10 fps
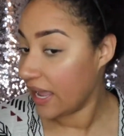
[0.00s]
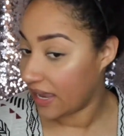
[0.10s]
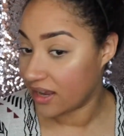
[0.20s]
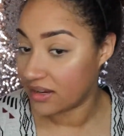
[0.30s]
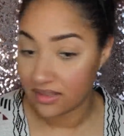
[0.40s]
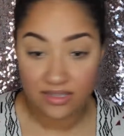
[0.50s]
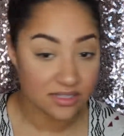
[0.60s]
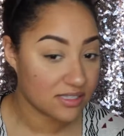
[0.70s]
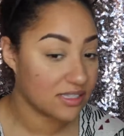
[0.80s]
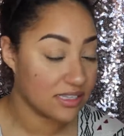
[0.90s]
And
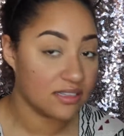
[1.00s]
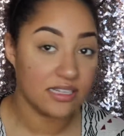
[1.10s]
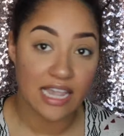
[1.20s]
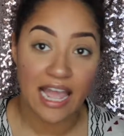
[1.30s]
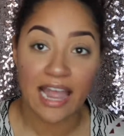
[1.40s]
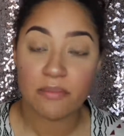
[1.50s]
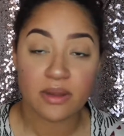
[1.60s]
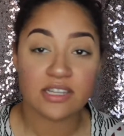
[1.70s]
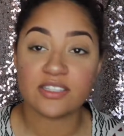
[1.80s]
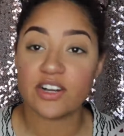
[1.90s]
this, yeah, I'm
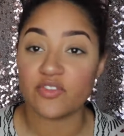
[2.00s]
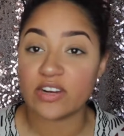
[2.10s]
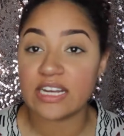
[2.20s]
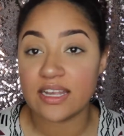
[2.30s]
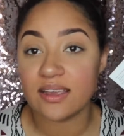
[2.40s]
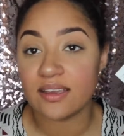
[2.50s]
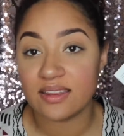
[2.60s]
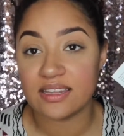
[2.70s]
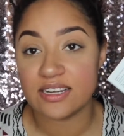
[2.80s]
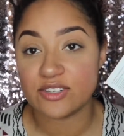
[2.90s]
gonna start reading
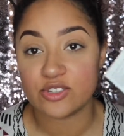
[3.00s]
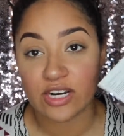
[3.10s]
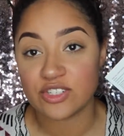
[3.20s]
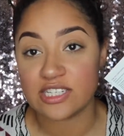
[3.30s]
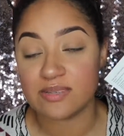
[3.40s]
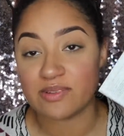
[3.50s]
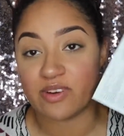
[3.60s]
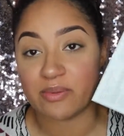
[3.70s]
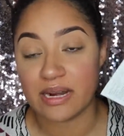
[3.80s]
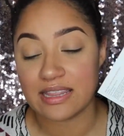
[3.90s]
the instructions
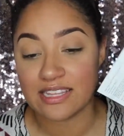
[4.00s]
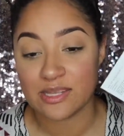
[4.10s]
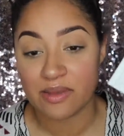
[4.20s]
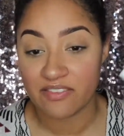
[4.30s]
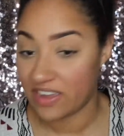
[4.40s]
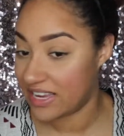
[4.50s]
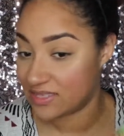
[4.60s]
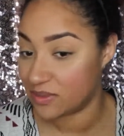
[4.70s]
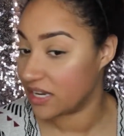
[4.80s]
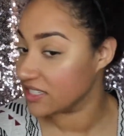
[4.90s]
before putting things on my
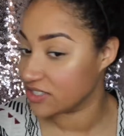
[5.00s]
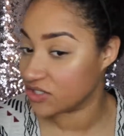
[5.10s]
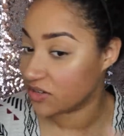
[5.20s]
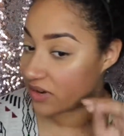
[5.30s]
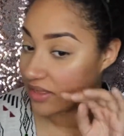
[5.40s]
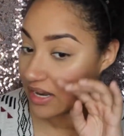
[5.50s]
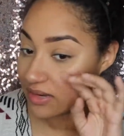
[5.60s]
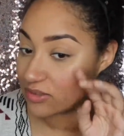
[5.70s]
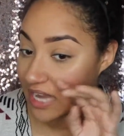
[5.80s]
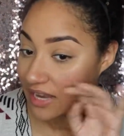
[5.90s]
face, because I should have read that
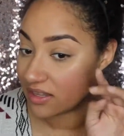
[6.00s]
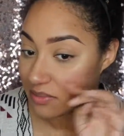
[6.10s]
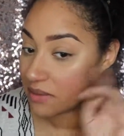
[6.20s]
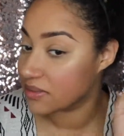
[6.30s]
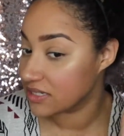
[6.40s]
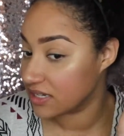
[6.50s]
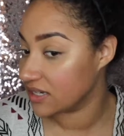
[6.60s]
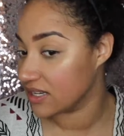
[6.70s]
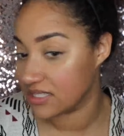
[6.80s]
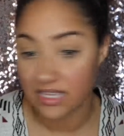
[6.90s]
it was highly pigmented,
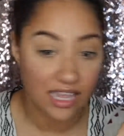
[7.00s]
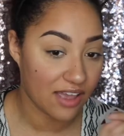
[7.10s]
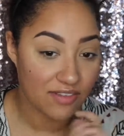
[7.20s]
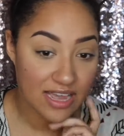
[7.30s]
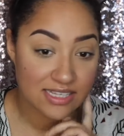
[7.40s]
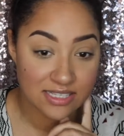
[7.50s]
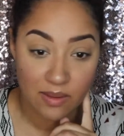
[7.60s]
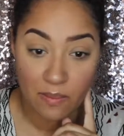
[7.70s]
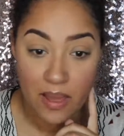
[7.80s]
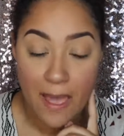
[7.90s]
because like I've got
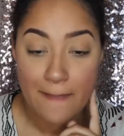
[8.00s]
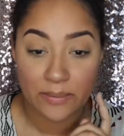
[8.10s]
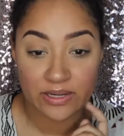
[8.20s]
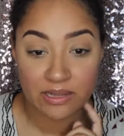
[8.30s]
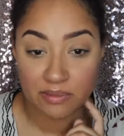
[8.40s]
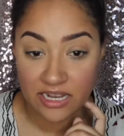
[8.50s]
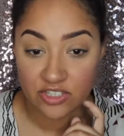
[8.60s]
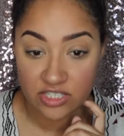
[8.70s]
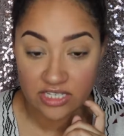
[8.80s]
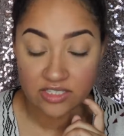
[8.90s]
some pretty
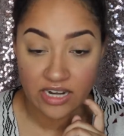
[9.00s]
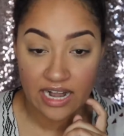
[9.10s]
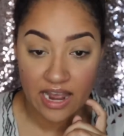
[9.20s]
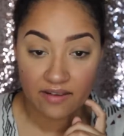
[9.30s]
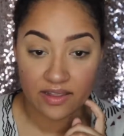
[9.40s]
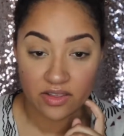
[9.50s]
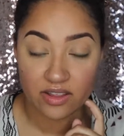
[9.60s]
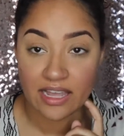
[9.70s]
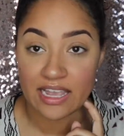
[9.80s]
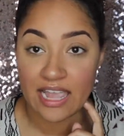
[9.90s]
pink cheeks right now. I
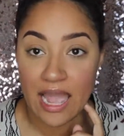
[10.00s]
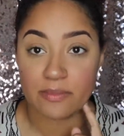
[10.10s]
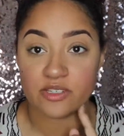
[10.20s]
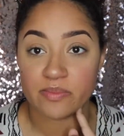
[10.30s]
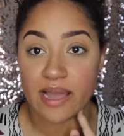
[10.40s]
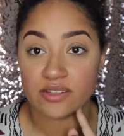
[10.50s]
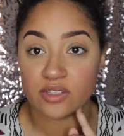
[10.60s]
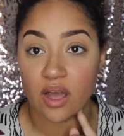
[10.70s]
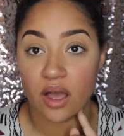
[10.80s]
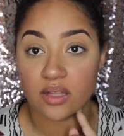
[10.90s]
look like a Cabbage
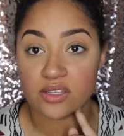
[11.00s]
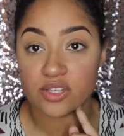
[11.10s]
Patch doll.